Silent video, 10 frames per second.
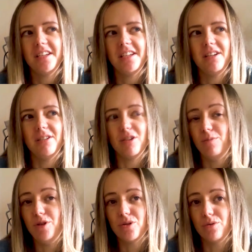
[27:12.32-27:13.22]
or it could
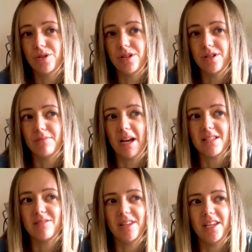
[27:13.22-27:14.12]
be shortened
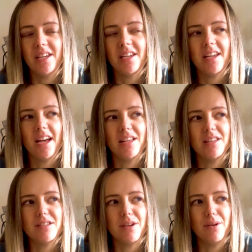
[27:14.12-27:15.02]
massively. And
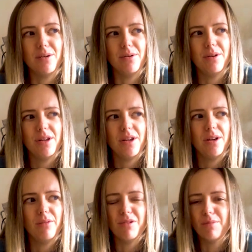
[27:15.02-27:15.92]
so,
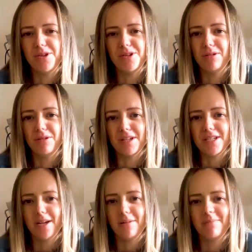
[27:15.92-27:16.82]
what am I doing with my
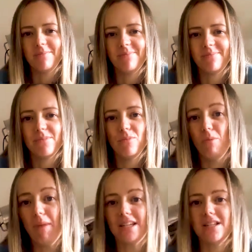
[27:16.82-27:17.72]
time?
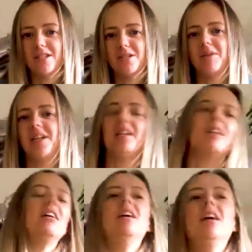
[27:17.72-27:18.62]
What matters to me?
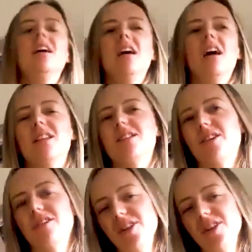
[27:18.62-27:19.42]
And it's certainly